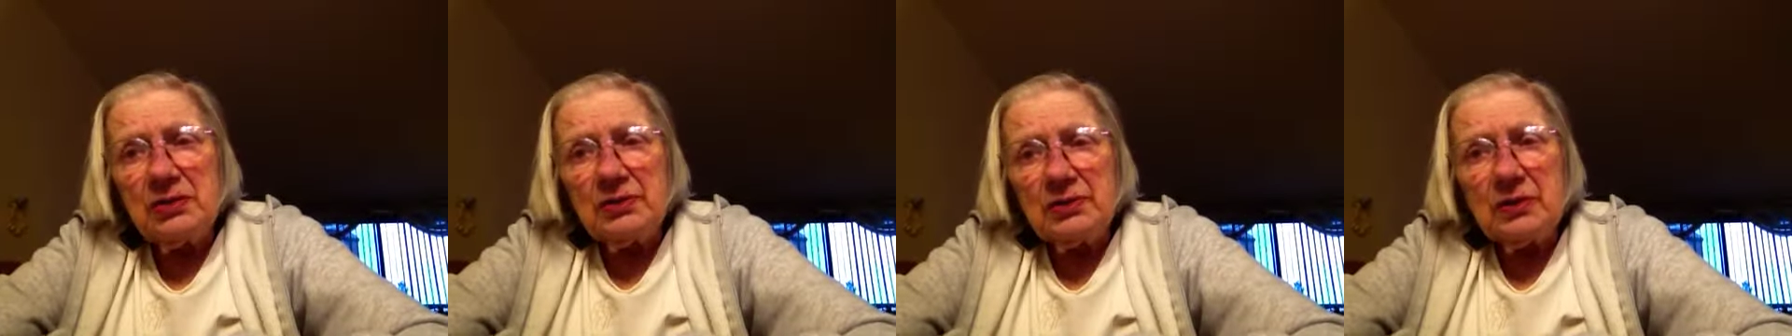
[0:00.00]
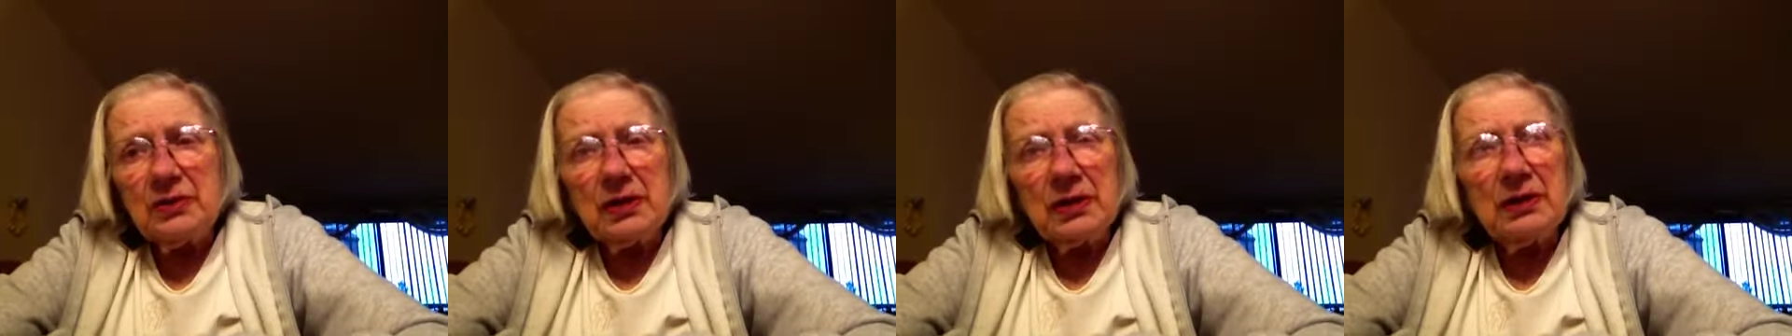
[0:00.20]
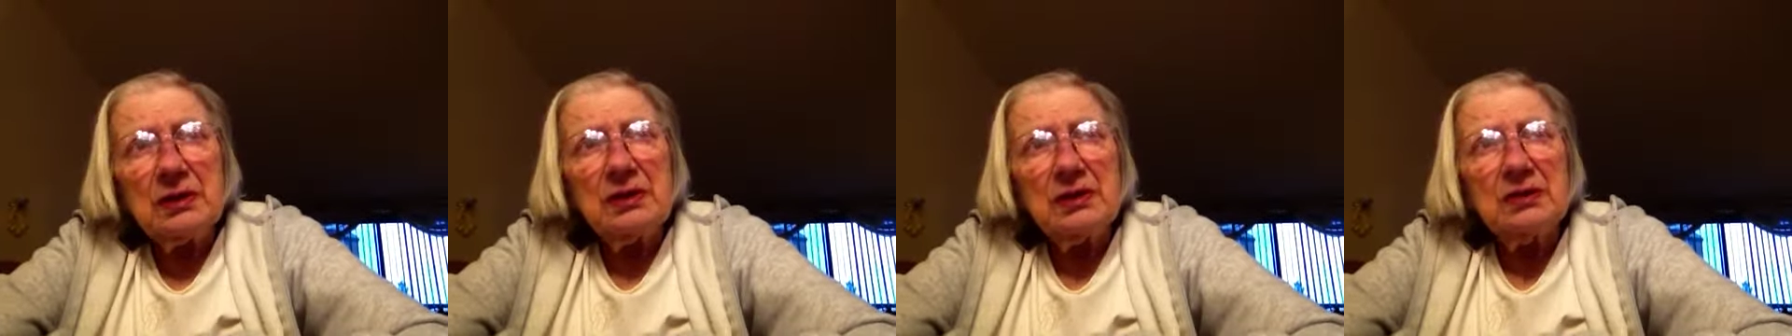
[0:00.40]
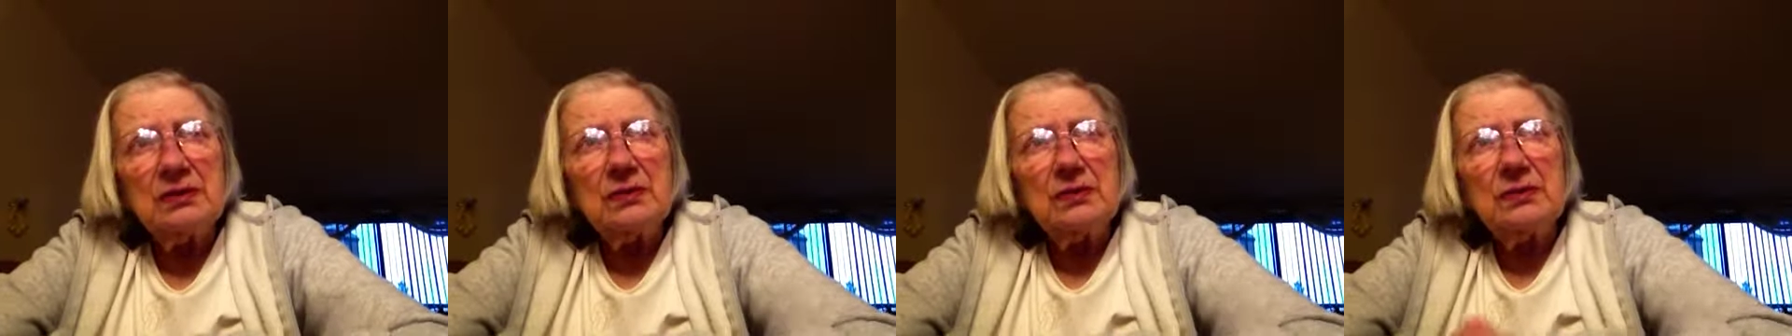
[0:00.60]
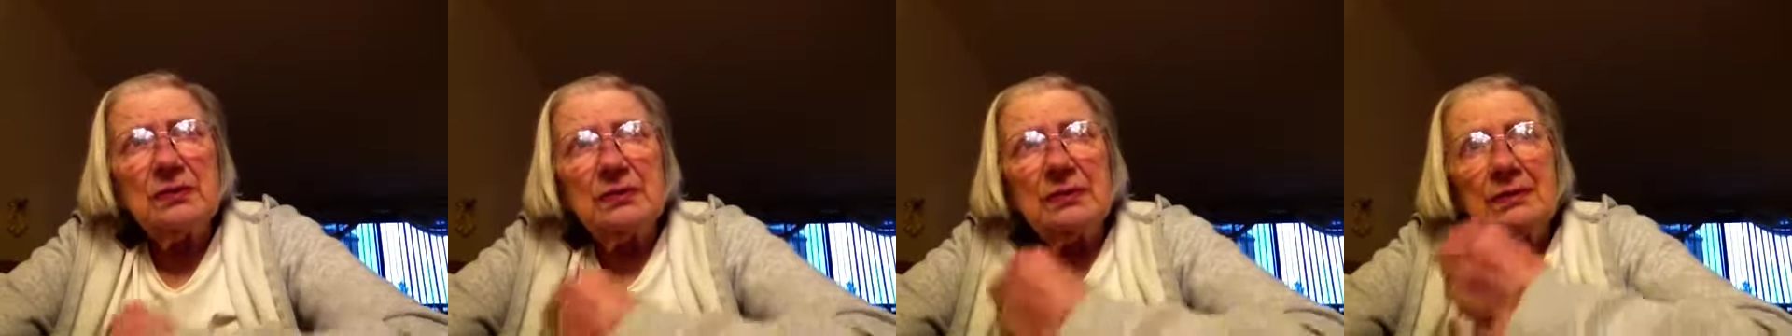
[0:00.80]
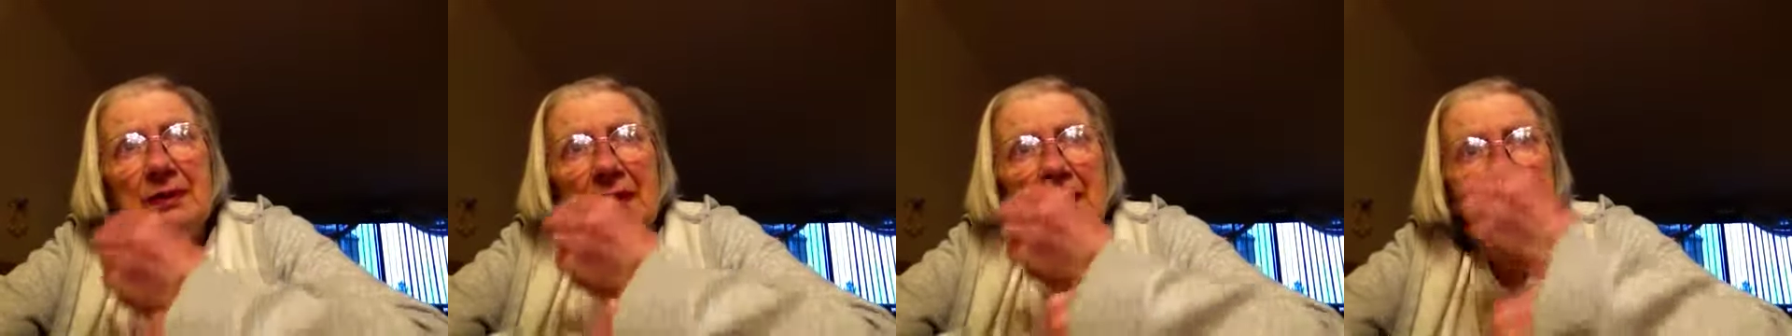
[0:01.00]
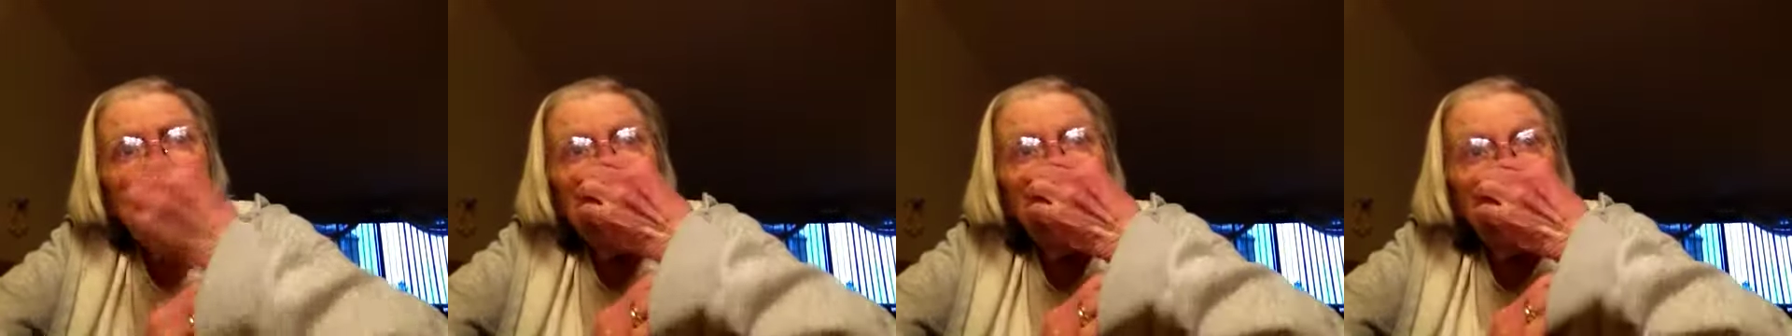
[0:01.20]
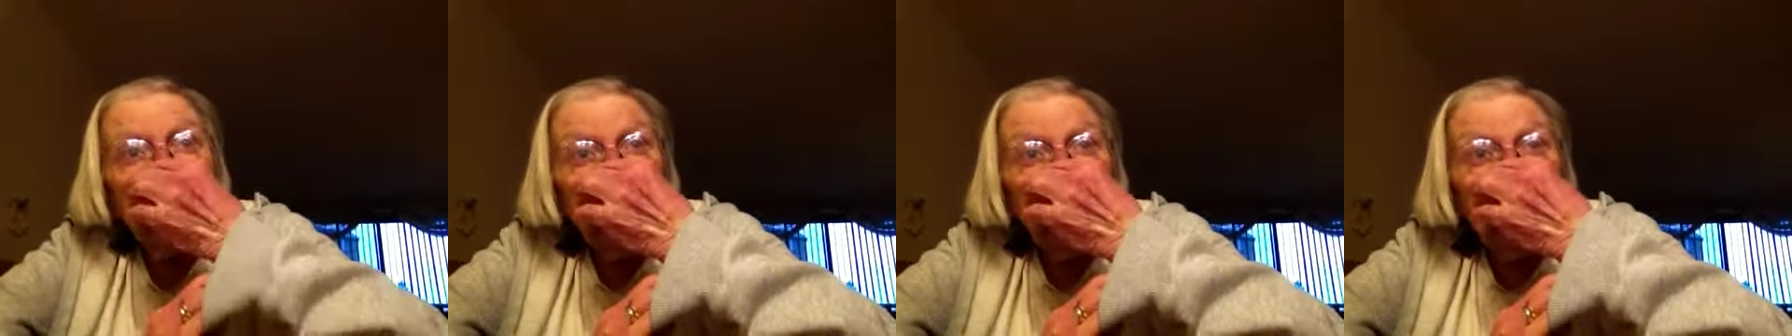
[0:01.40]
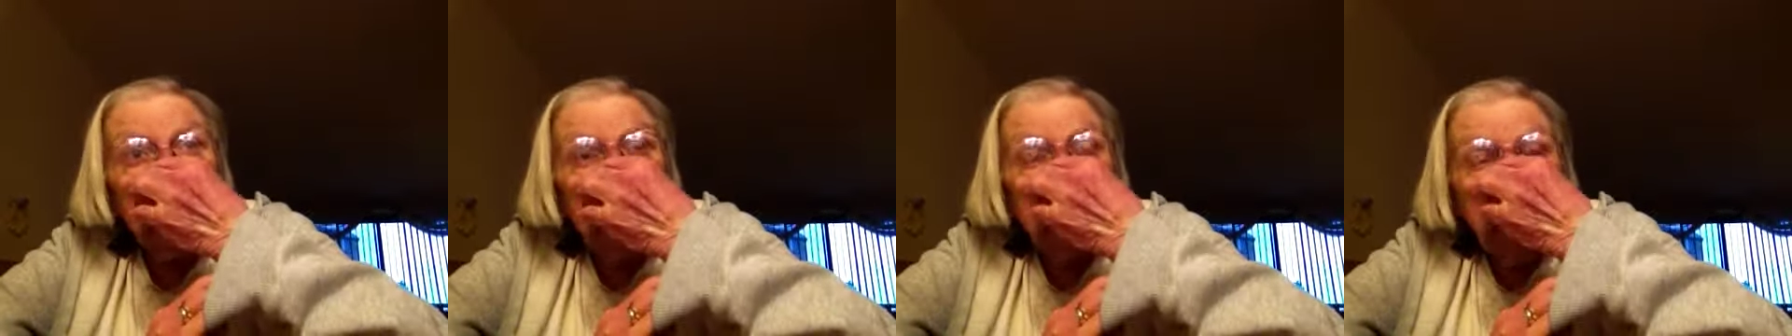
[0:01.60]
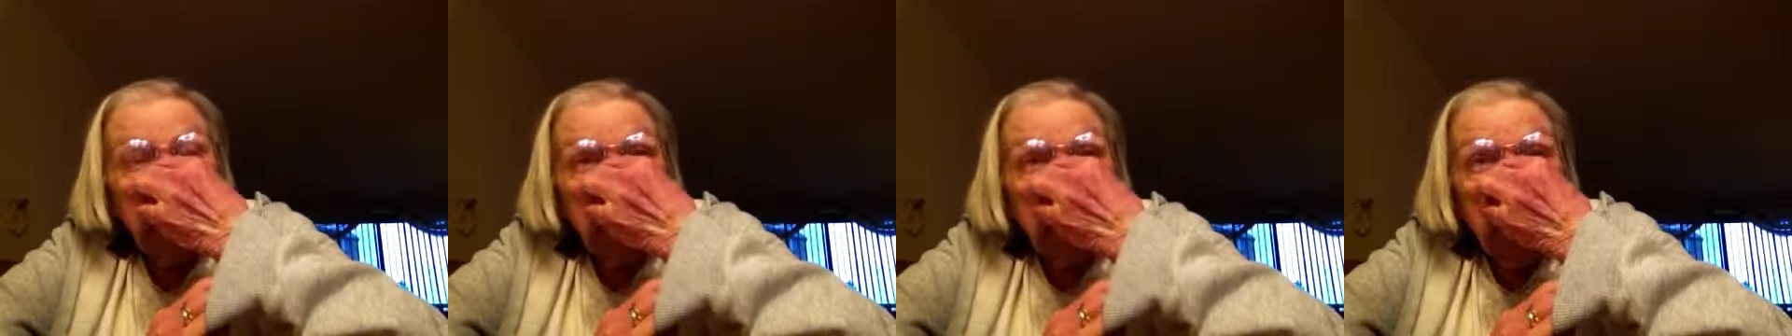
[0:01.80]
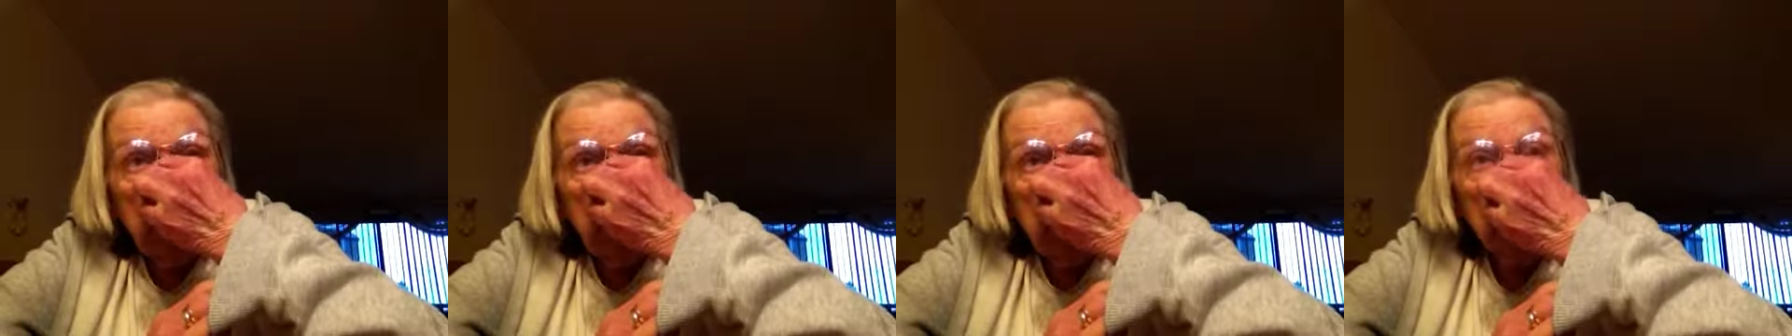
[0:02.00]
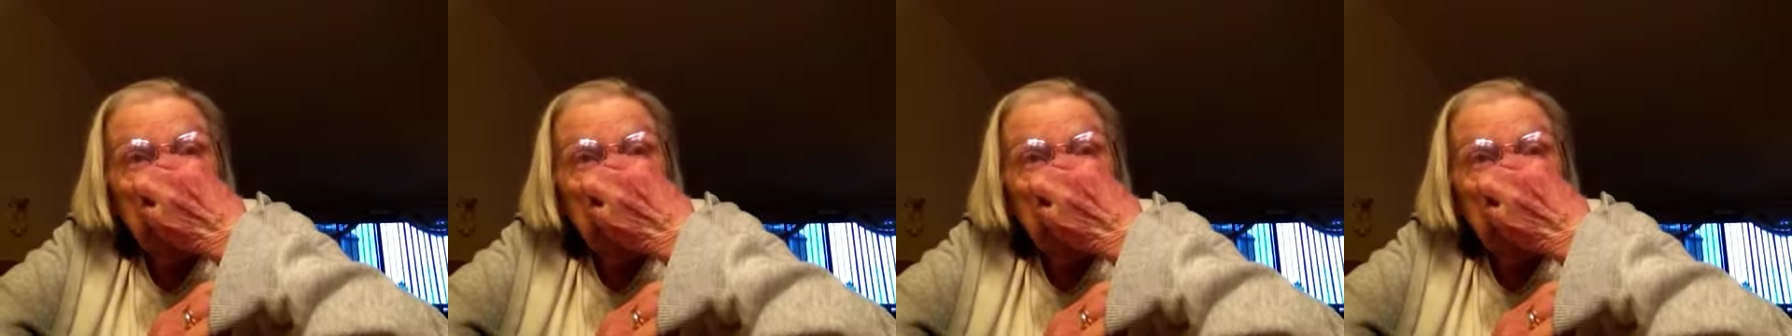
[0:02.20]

not true. very that's nice true. to speak ill of the dad.